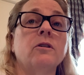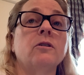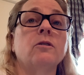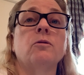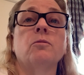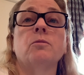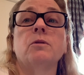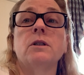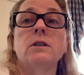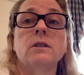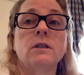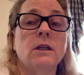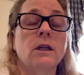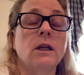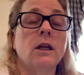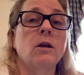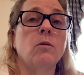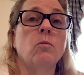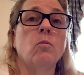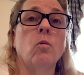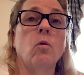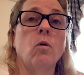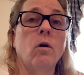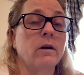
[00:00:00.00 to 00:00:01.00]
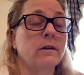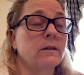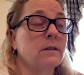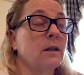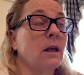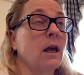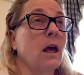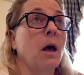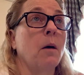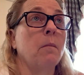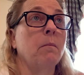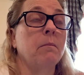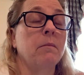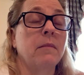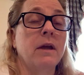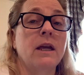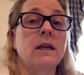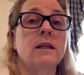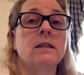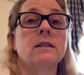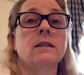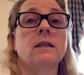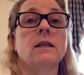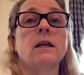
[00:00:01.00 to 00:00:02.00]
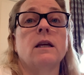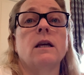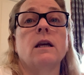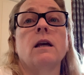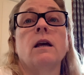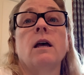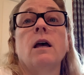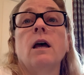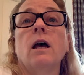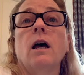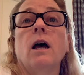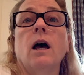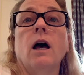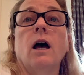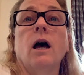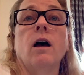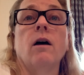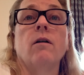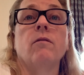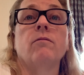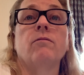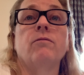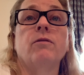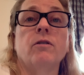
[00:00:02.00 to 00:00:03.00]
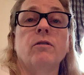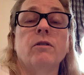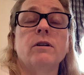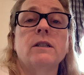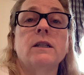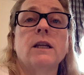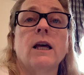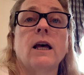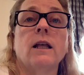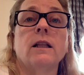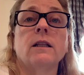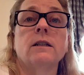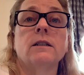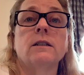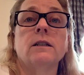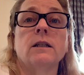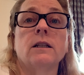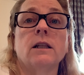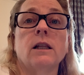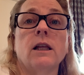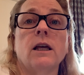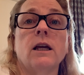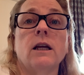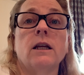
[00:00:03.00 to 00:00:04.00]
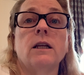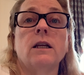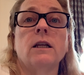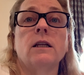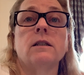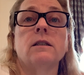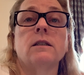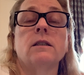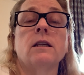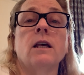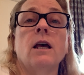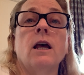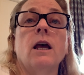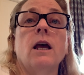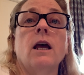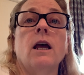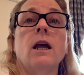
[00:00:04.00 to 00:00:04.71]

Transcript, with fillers: to Three team was amazing, um, very talented ladies.